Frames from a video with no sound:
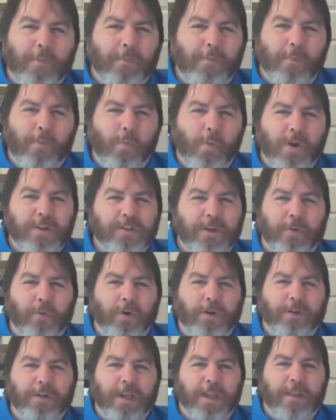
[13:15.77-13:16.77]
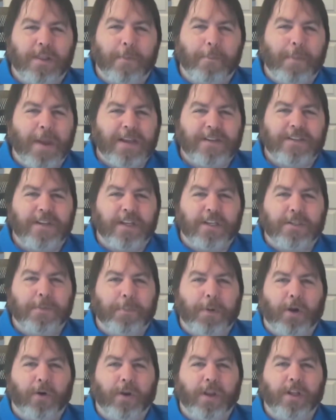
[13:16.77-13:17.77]
wasn't really the best
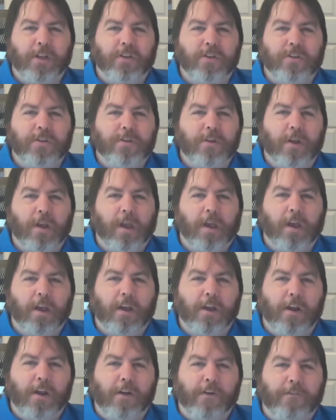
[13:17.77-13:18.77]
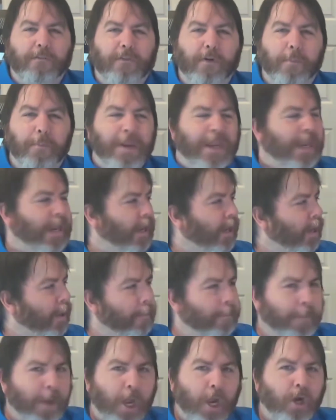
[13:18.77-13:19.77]
experience for me
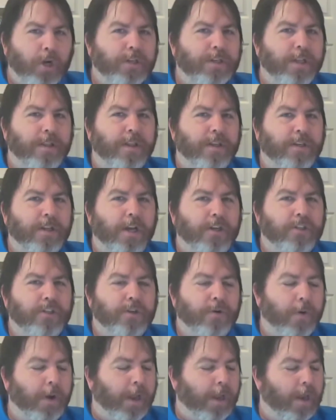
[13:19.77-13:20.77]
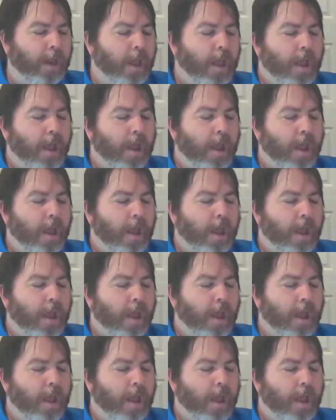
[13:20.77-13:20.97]
compared to the touchscreen.